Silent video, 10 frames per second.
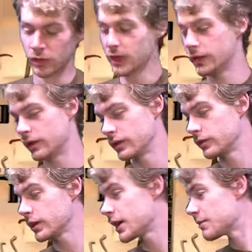Well anyway, the
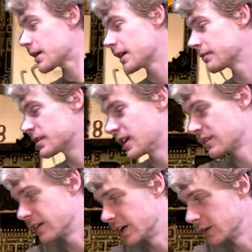only game that I have to
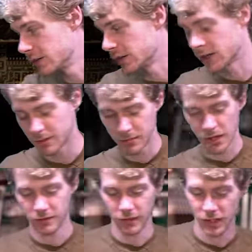test it out, and I'm
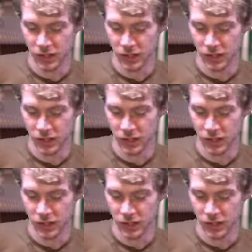not even